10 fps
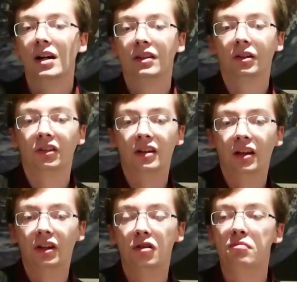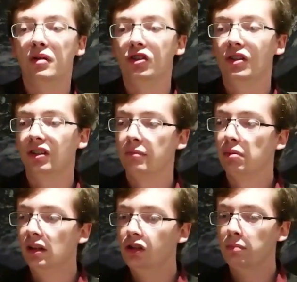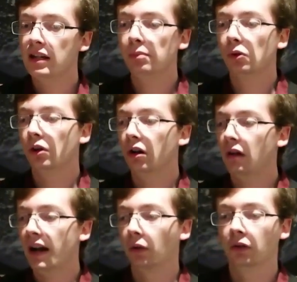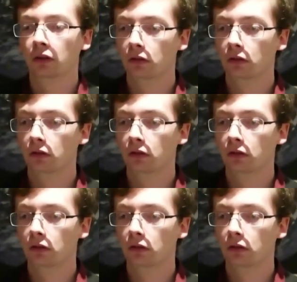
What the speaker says: and there's nothing but just a bunch of people around.